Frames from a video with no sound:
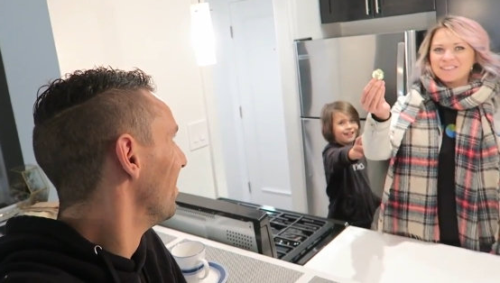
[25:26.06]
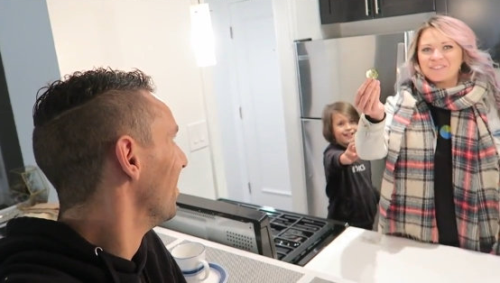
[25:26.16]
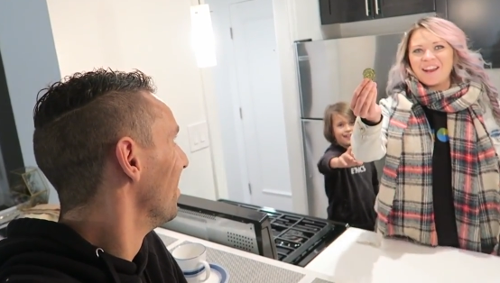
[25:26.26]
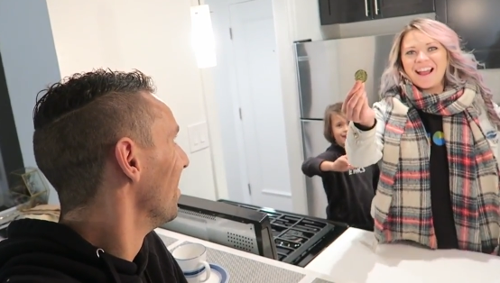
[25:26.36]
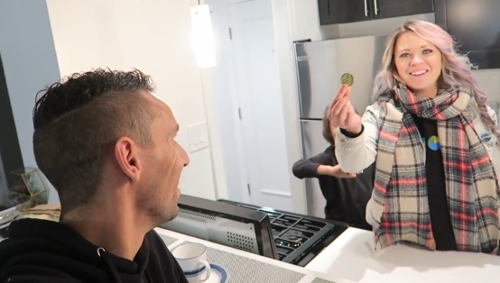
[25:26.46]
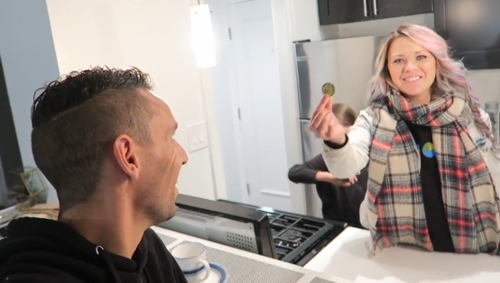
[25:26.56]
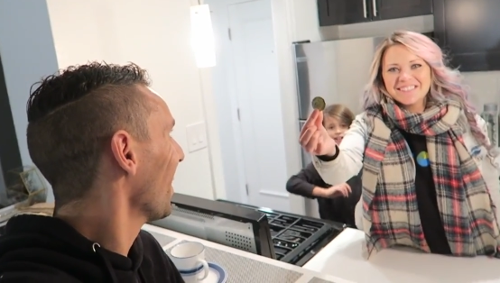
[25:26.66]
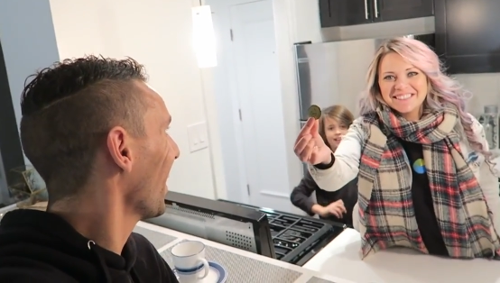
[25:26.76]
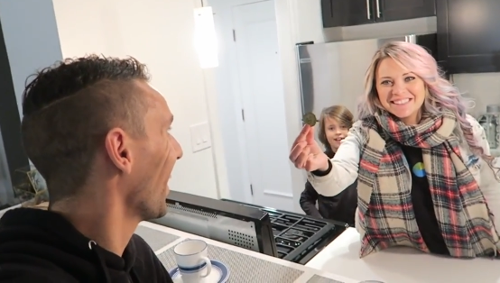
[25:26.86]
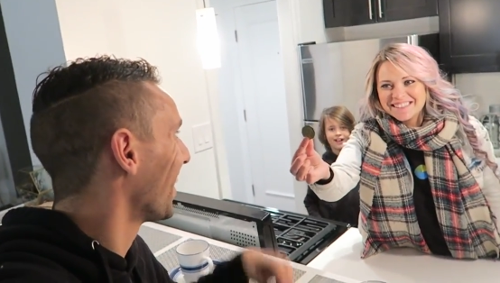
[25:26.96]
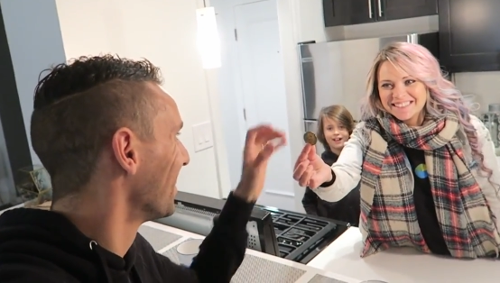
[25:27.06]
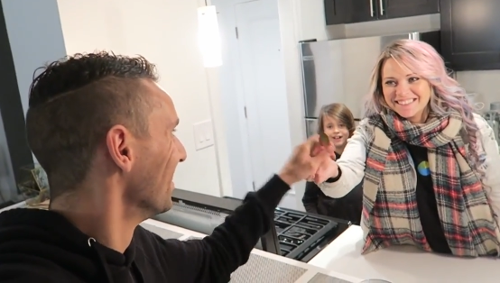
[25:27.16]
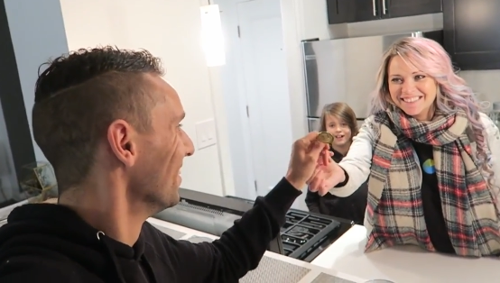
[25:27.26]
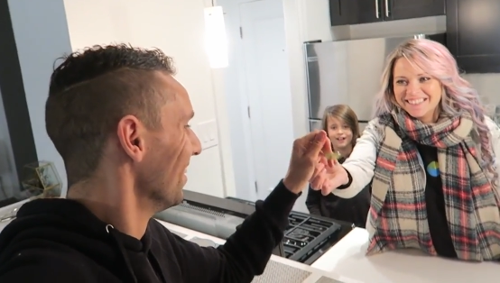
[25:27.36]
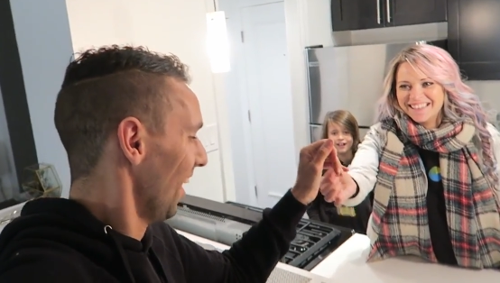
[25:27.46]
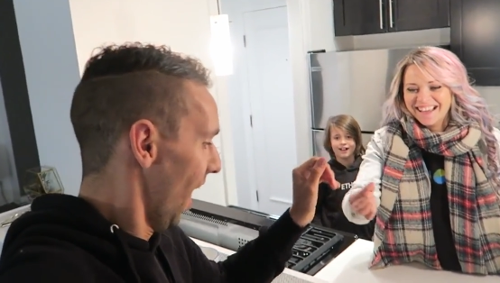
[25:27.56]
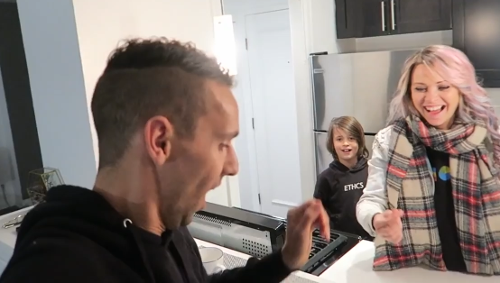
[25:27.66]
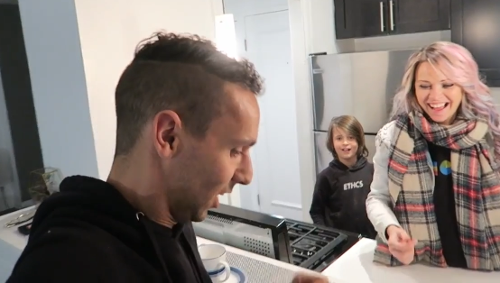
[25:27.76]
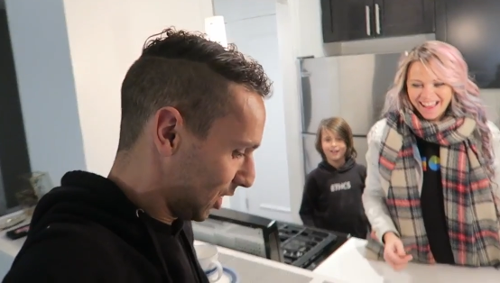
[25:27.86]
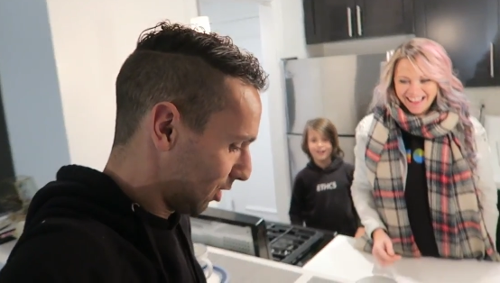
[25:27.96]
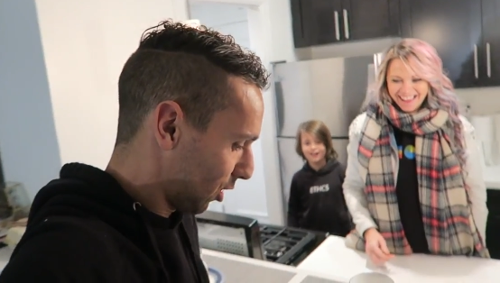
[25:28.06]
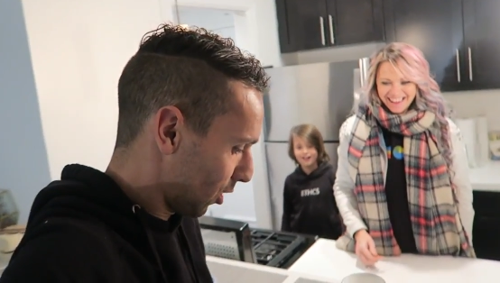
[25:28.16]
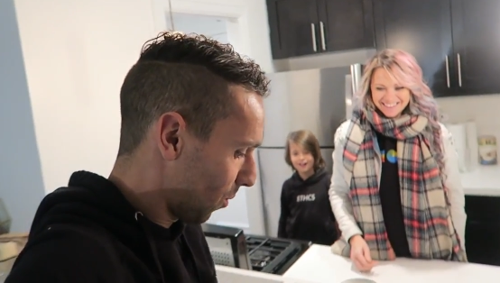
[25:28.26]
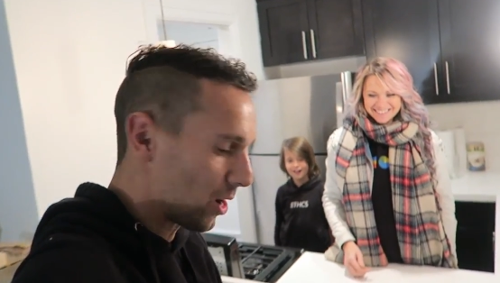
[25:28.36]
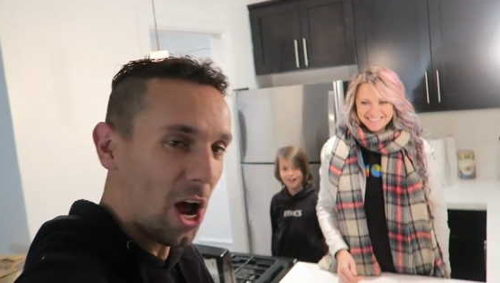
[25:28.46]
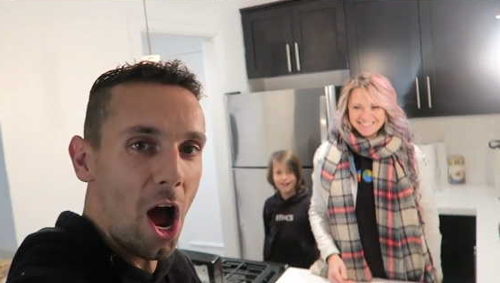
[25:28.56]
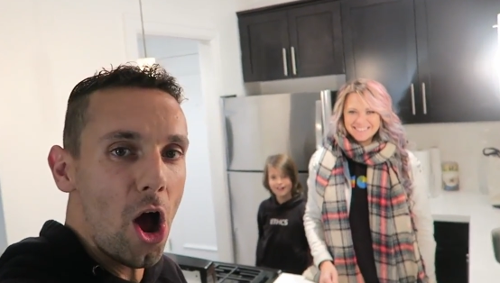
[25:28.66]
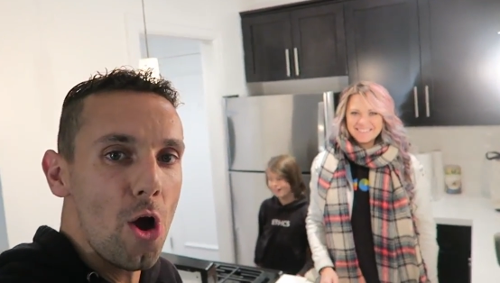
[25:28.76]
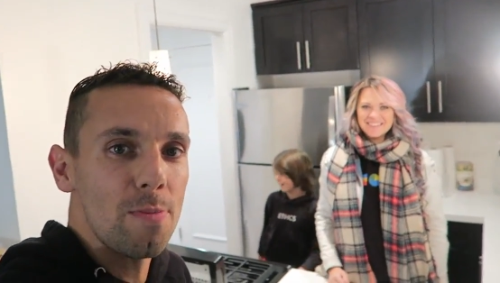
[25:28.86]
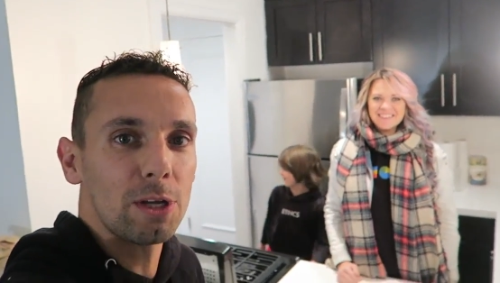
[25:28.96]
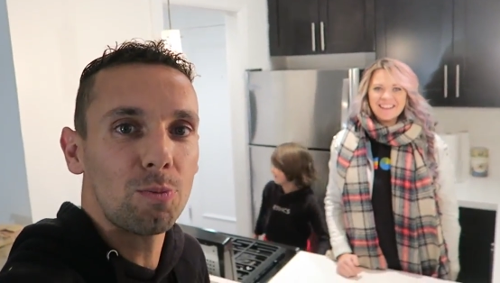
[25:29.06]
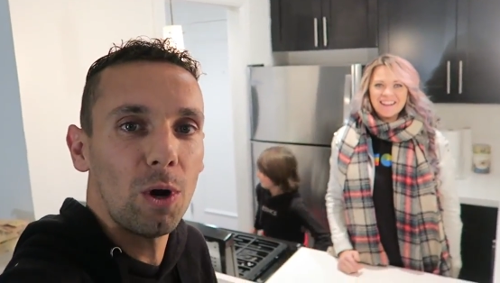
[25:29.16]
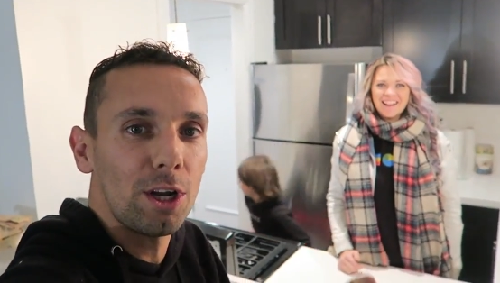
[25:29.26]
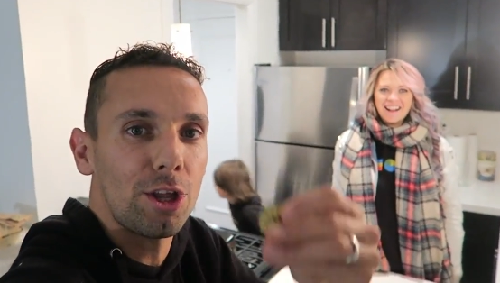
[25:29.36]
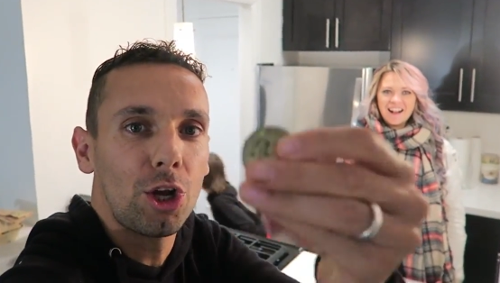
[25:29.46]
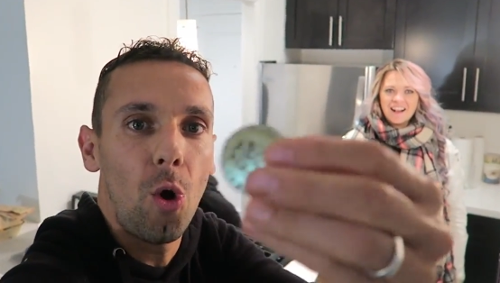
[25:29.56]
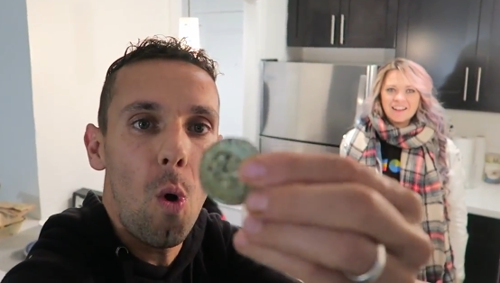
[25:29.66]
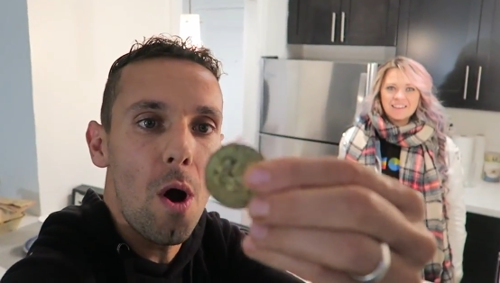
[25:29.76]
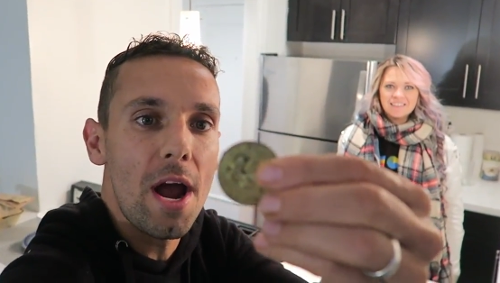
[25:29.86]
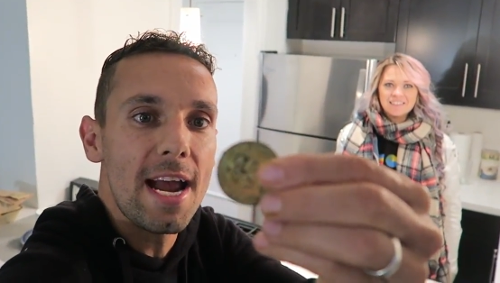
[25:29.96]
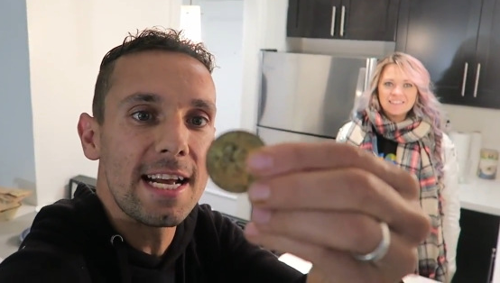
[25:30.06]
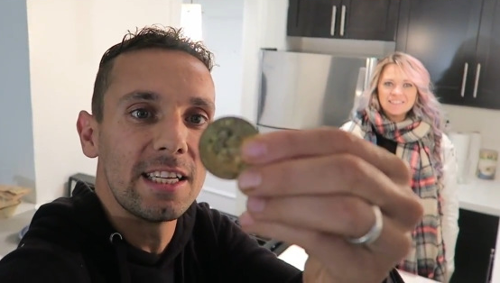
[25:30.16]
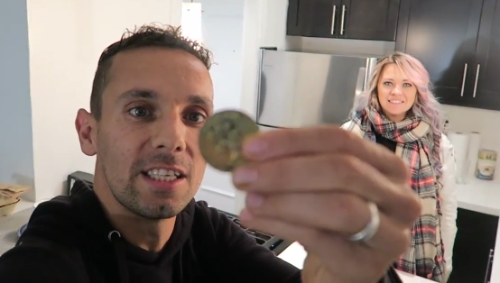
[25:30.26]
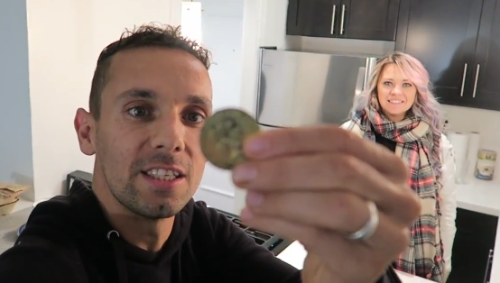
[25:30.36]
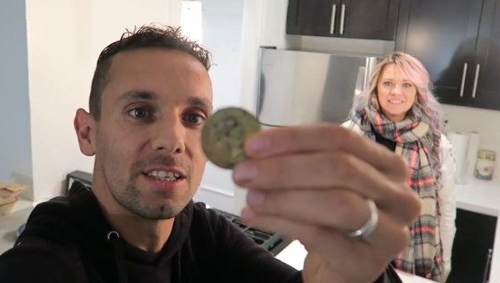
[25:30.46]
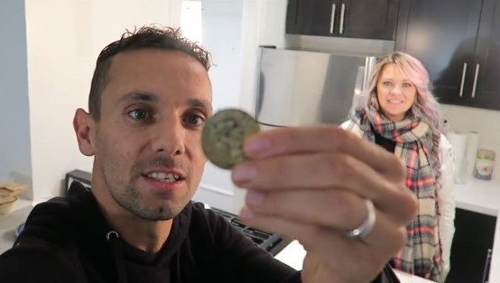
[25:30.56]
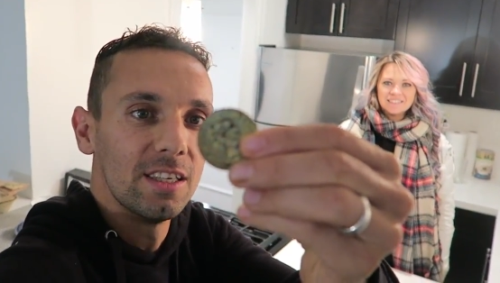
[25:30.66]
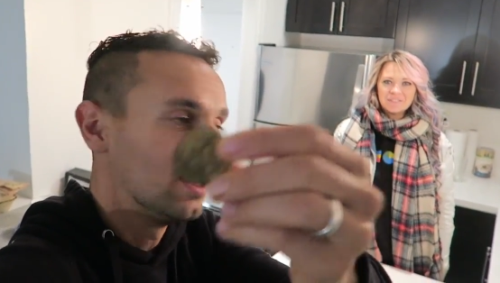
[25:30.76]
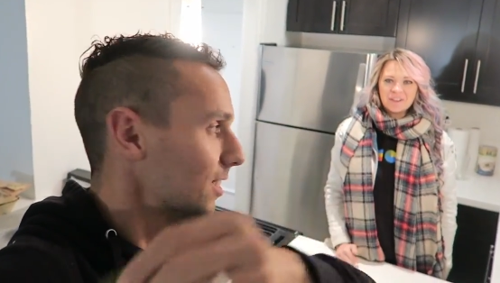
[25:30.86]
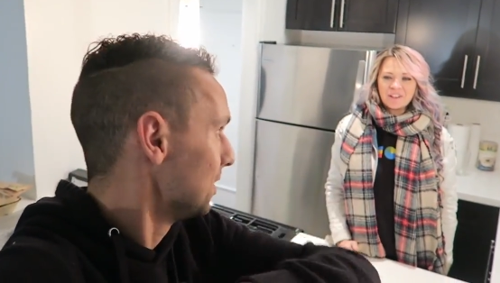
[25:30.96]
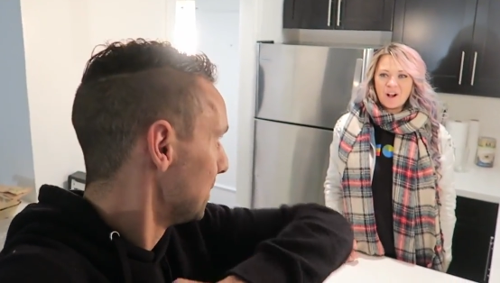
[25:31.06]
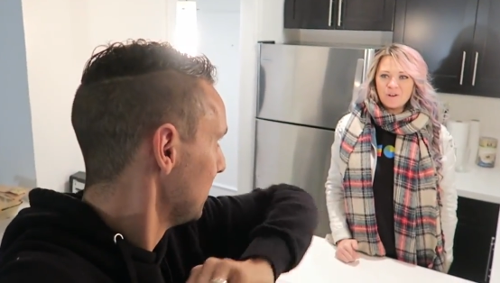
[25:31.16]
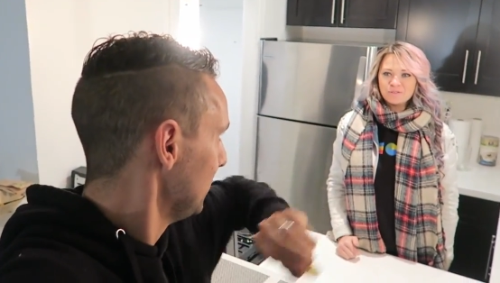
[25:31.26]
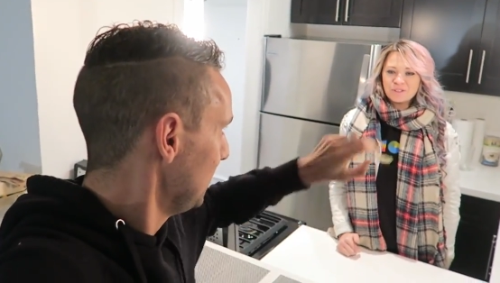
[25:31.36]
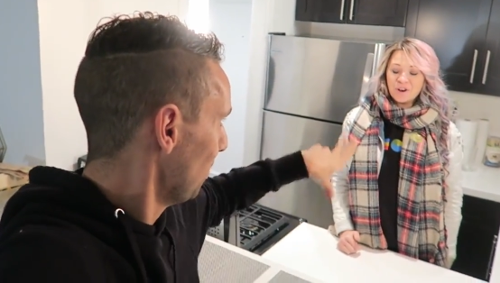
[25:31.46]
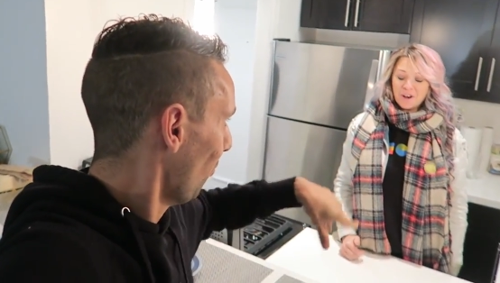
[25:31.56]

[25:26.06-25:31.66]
Speaker 1: trousers. She took one home. It's one of the coins. The gold coin.